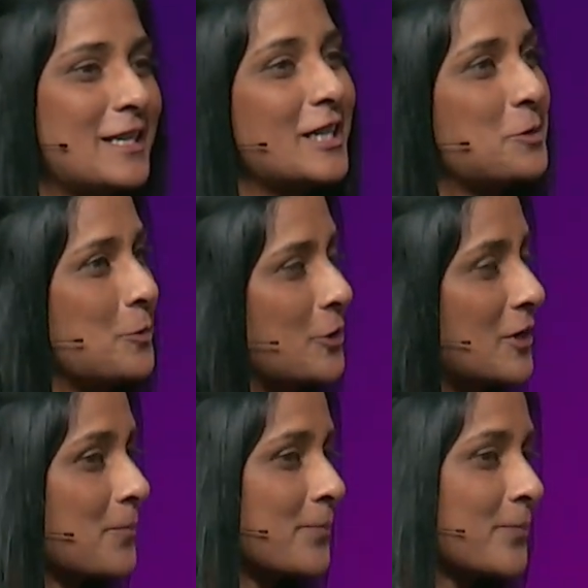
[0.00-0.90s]
dashboard.
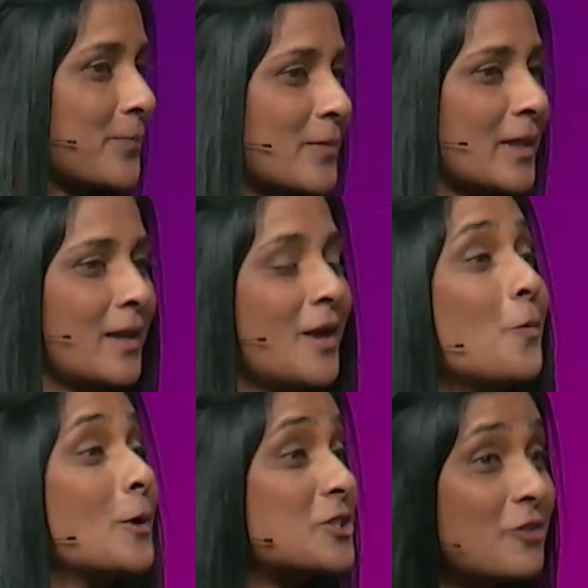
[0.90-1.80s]

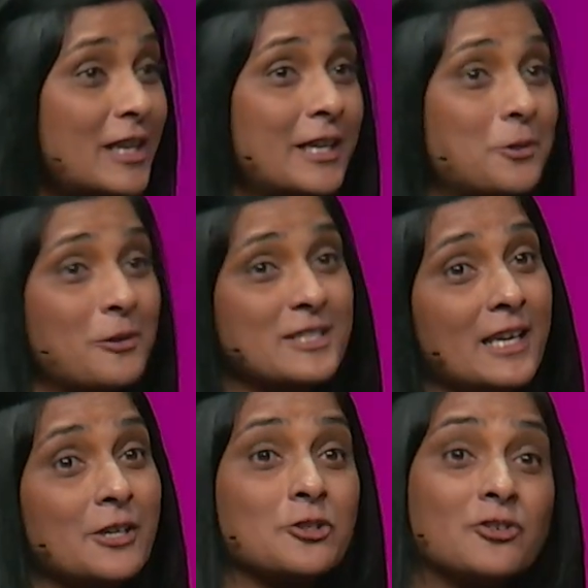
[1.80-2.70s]
What's really cool is that
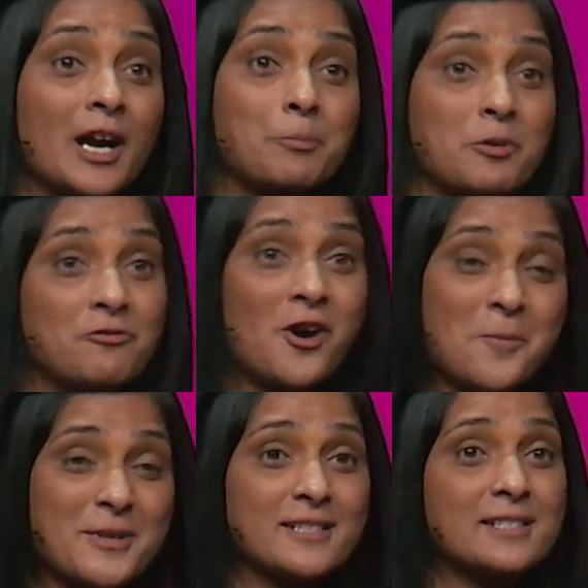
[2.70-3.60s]
you can track
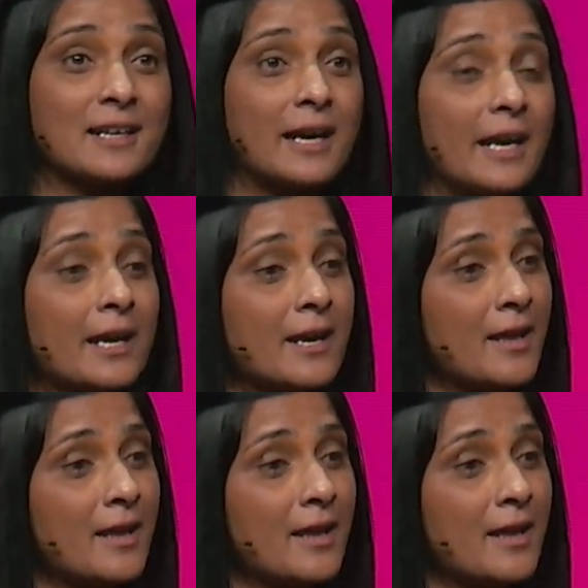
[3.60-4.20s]
performance like